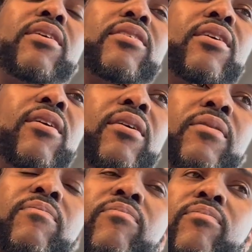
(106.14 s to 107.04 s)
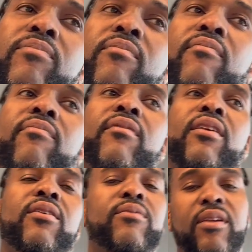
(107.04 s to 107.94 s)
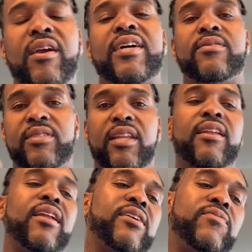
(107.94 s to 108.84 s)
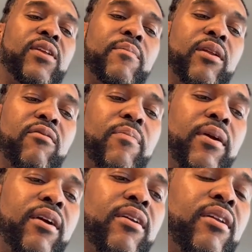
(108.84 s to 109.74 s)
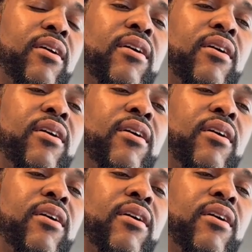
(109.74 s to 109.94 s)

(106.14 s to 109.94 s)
is, you guys will see the next video, I'm gonna repair it.